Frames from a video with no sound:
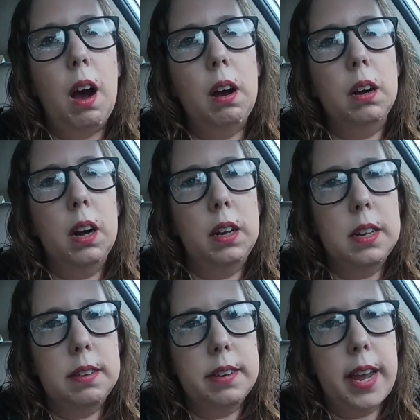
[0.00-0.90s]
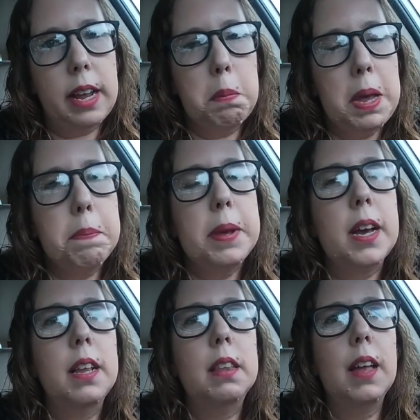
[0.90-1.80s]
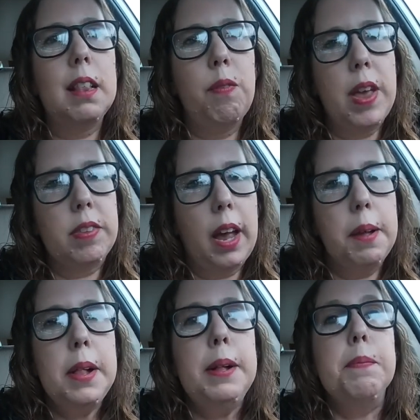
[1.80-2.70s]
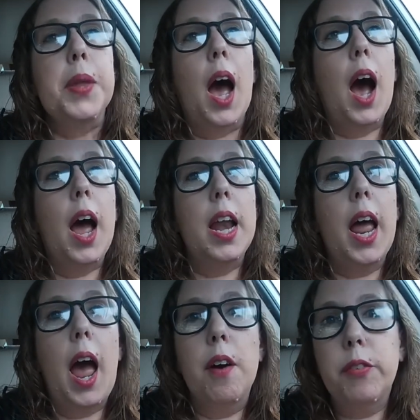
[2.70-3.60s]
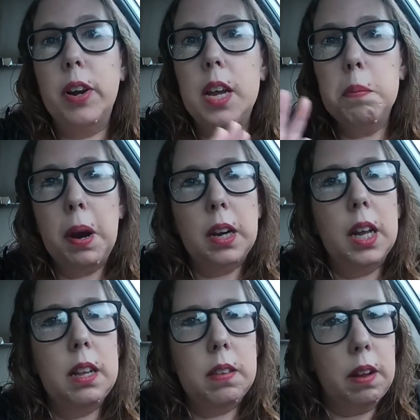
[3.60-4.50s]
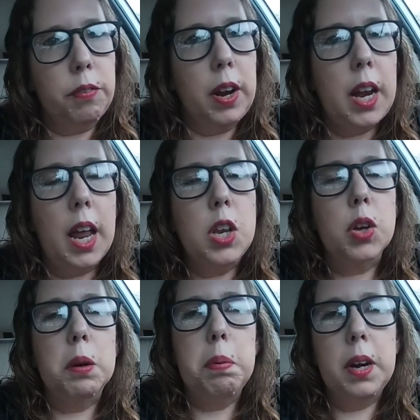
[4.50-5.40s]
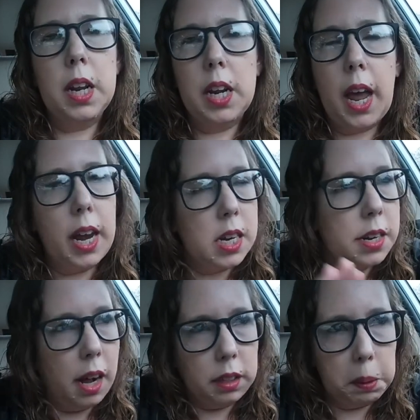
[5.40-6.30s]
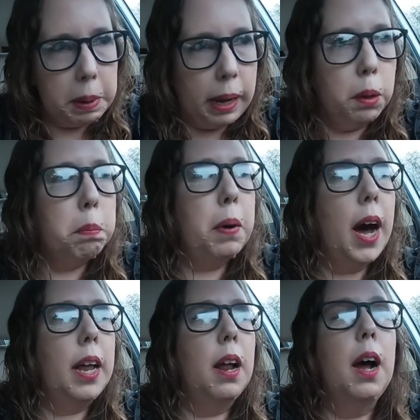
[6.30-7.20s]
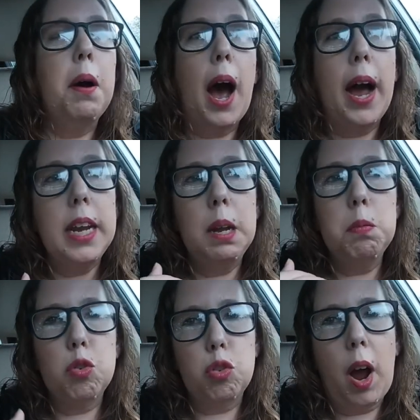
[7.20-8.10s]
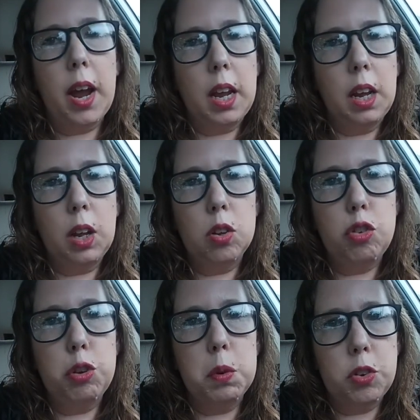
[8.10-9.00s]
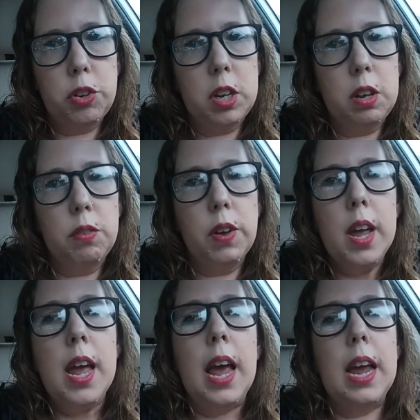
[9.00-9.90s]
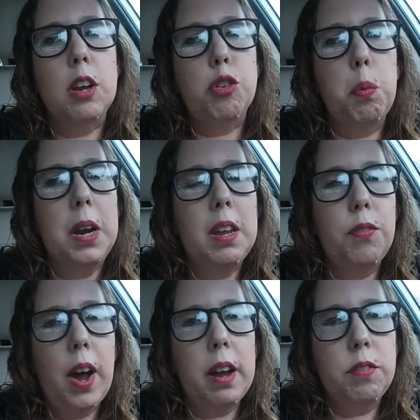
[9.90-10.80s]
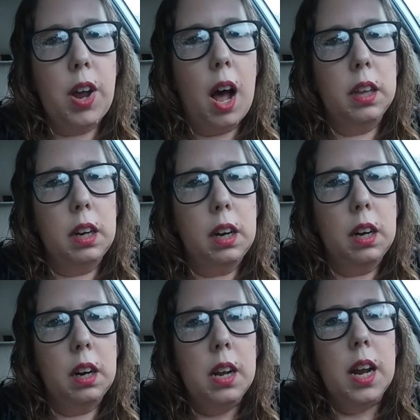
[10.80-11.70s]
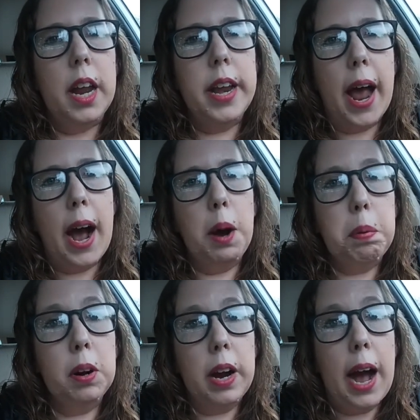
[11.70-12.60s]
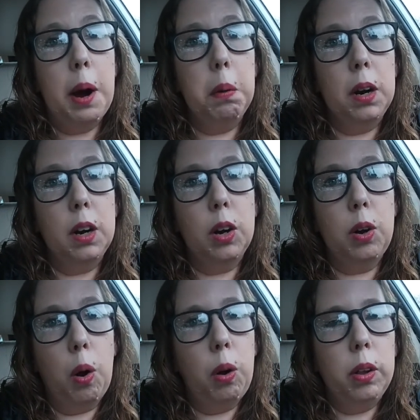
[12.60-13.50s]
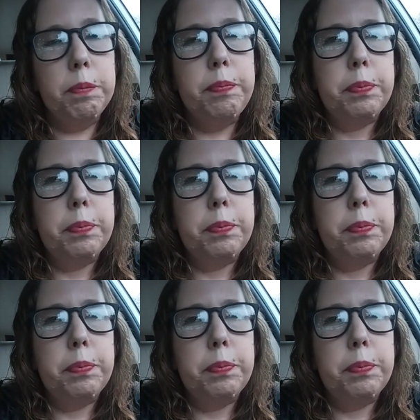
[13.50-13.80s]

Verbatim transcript: are going to take me because let's face it and every market is different and you can put in any dollar amount but I am trying to achieve a $25 an app per hour goal